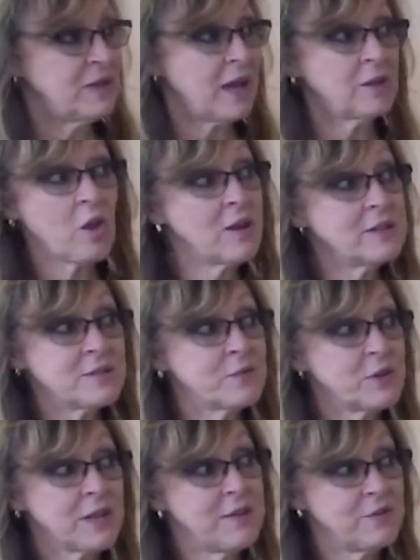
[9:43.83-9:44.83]
a lot of
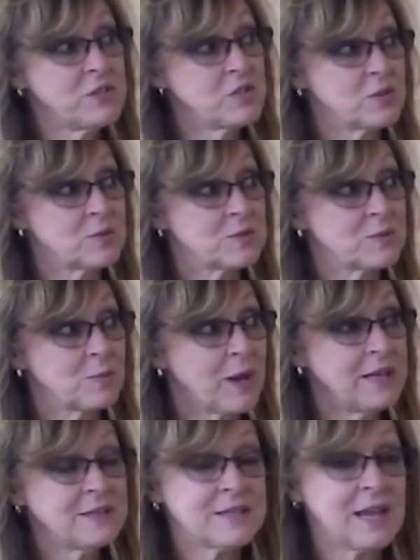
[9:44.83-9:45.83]
different life issues, right?